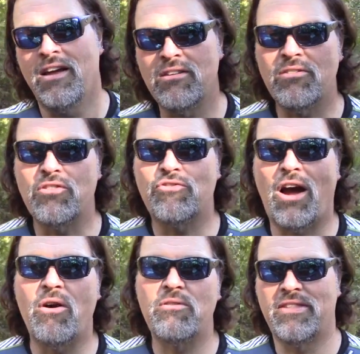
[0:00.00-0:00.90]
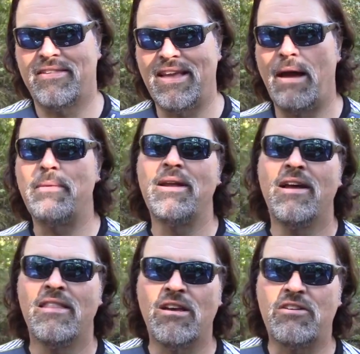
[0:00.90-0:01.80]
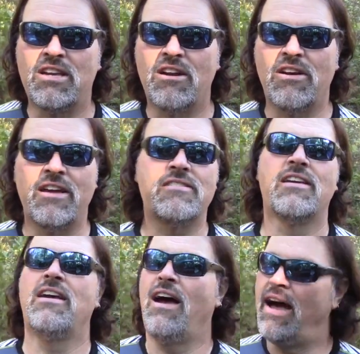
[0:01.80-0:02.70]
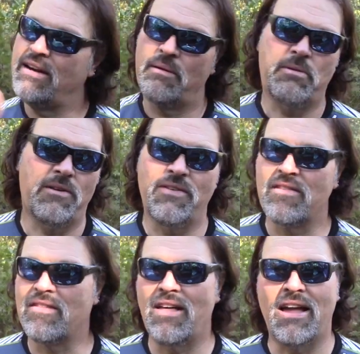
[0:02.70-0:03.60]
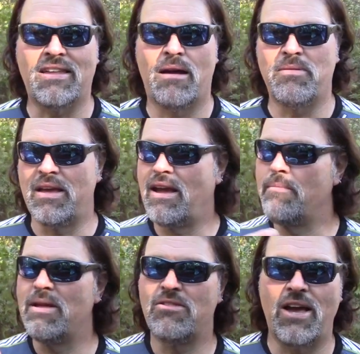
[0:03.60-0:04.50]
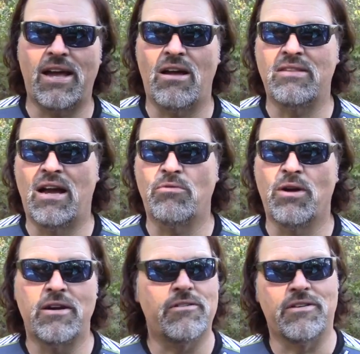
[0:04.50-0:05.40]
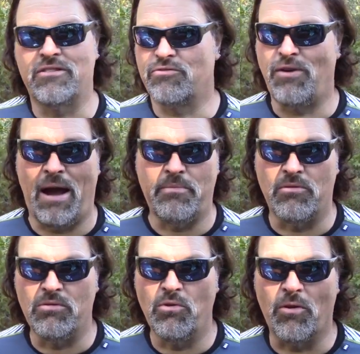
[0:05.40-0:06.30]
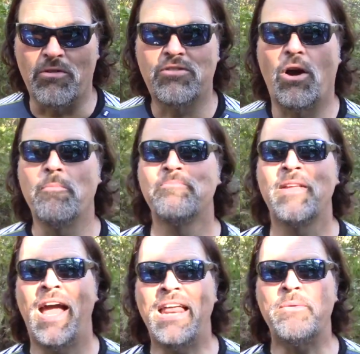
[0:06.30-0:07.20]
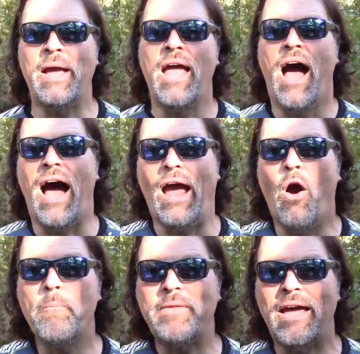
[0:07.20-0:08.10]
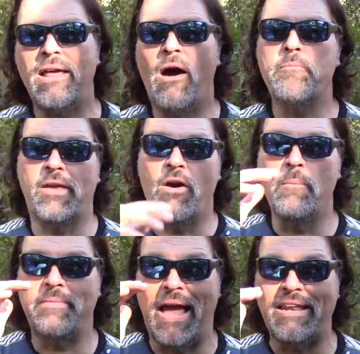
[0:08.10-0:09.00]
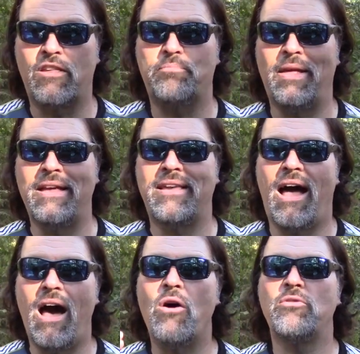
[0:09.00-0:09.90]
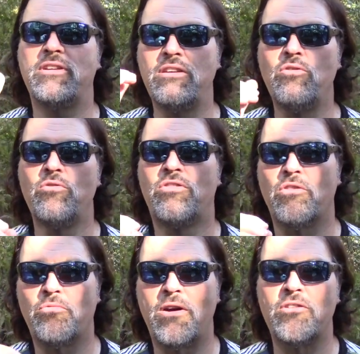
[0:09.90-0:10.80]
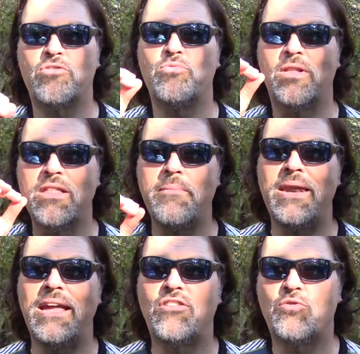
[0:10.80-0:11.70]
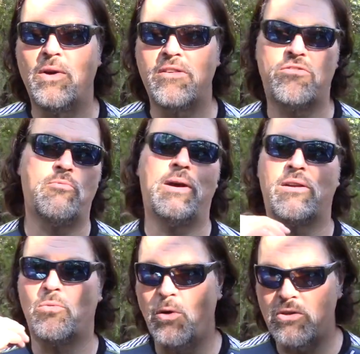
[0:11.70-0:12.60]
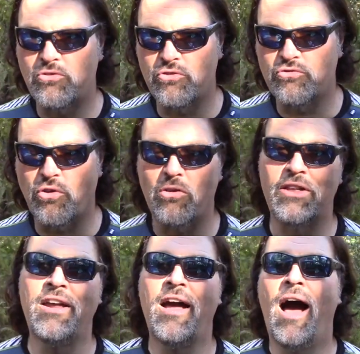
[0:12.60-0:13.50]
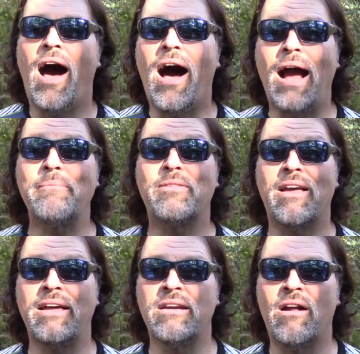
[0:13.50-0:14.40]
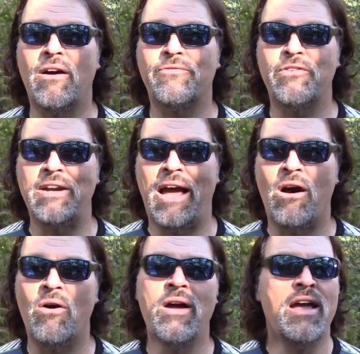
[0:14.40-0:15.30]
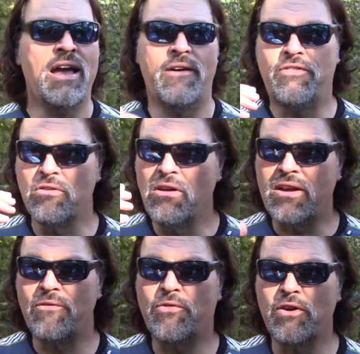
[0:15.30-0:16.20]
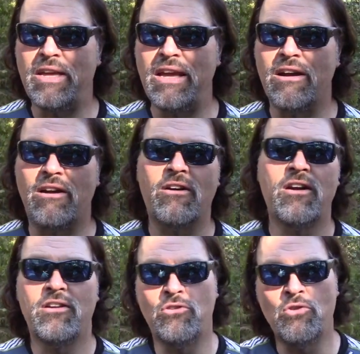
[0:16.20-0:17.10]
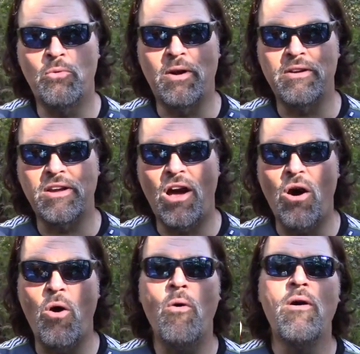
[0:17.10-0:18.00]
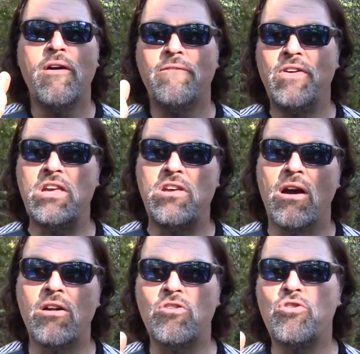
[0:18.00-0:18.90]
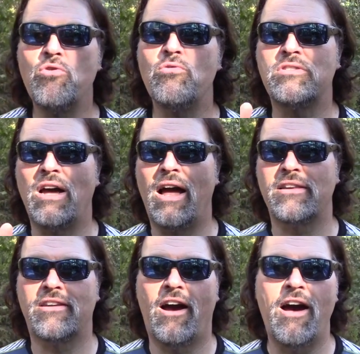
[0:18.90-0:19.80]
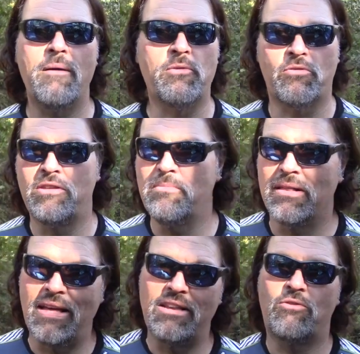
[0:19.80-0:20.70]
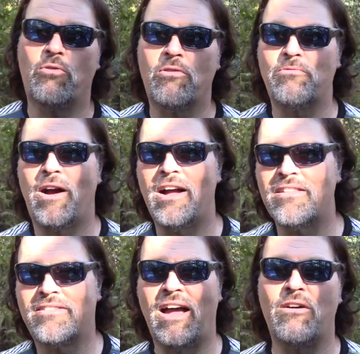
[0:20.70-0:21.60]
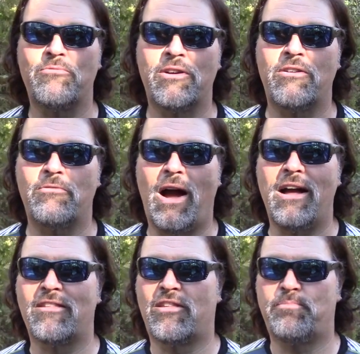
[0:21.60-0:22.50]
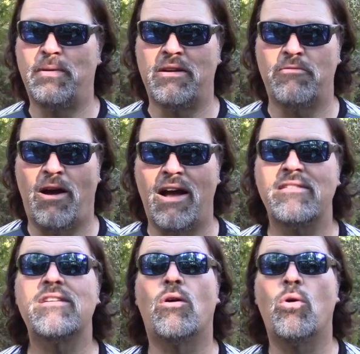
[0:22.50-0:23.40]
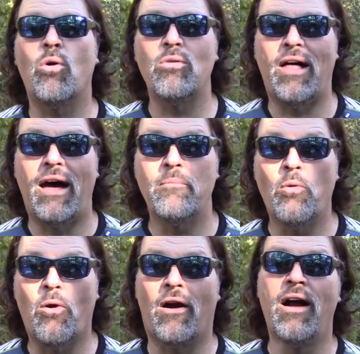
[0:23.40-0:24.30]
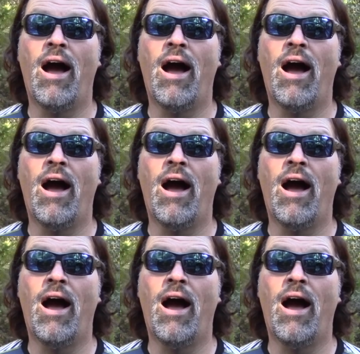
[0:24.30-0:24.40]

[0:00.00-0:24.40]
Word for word: you know, the trout, the salmon, they're curious. And I'm convinced a lot of times they come in, check out that rudder and just grab your lure. So anyway, I hope that helps. I hope that explains how to use the rudder to eliminate twist no matter what you're trolling. I'm signing off for now. If you're looking for gear, you know where to go. fish hunt shoot dot com. You'll see my lead core rods, downrigger rods, spinning rods, and a whole lot more.